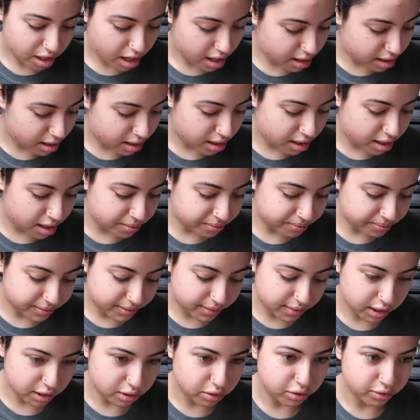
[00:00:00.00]
Um,
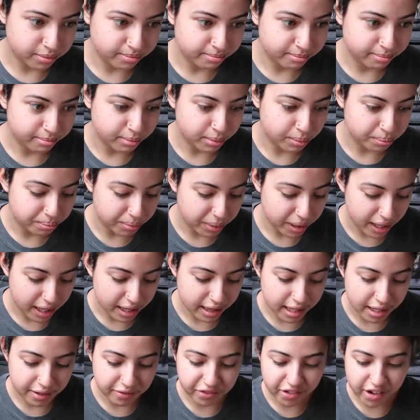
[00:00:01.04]

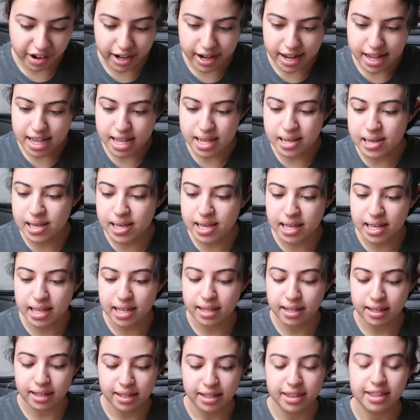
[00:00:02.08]
and then for
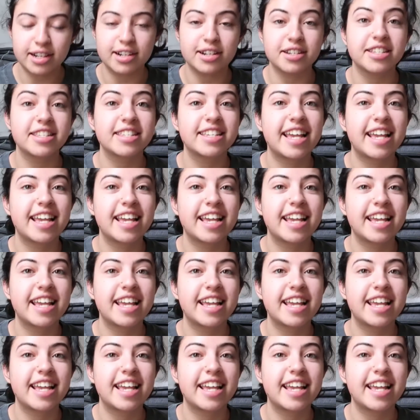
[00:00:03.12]
E, there's